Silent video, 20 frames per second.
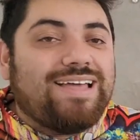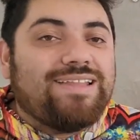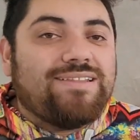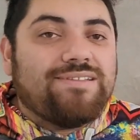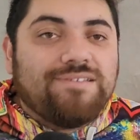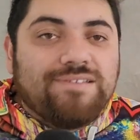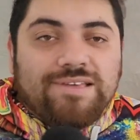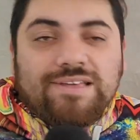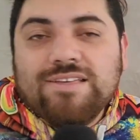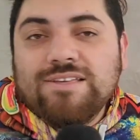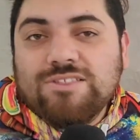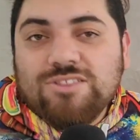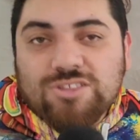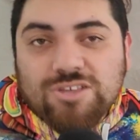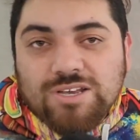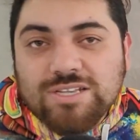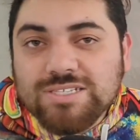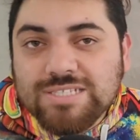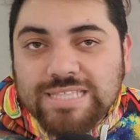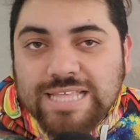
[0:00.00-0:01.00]
And
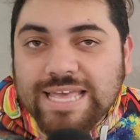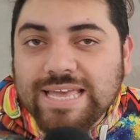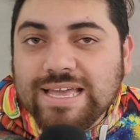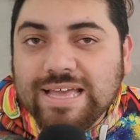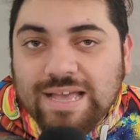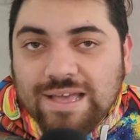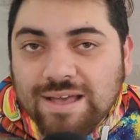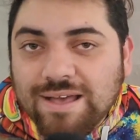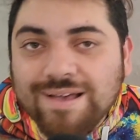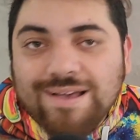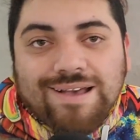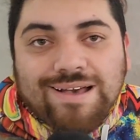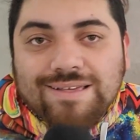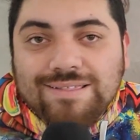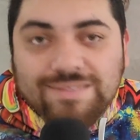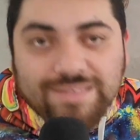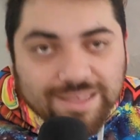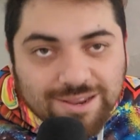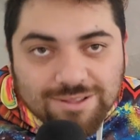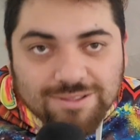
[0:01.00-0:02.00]
just like uh, a
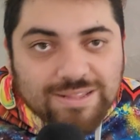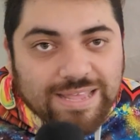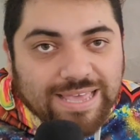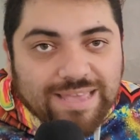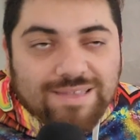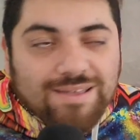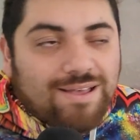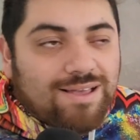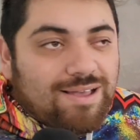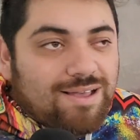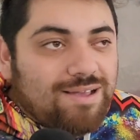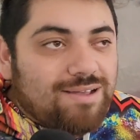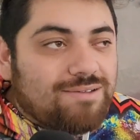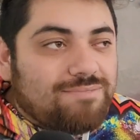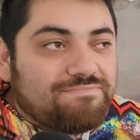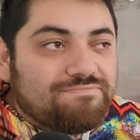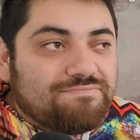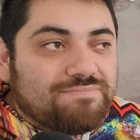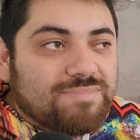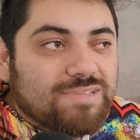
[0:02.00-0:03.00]
little like,
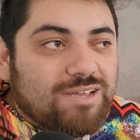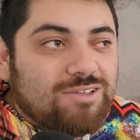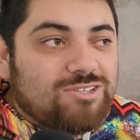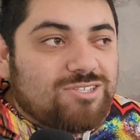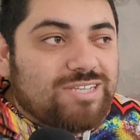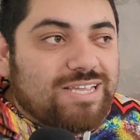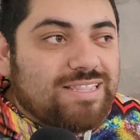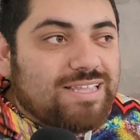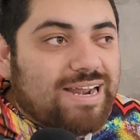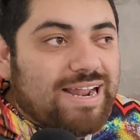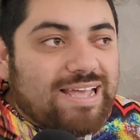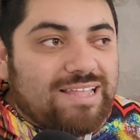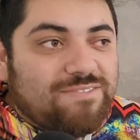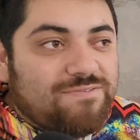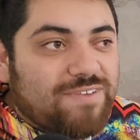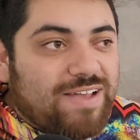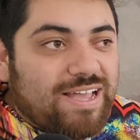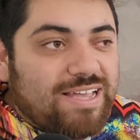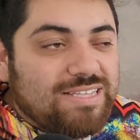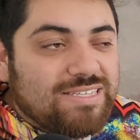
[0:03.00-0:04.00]
um, how you say that,
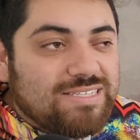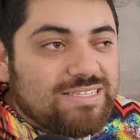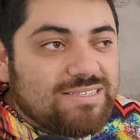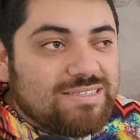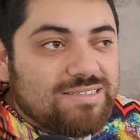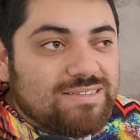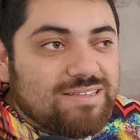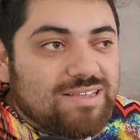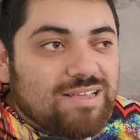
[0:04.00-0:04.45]
advice?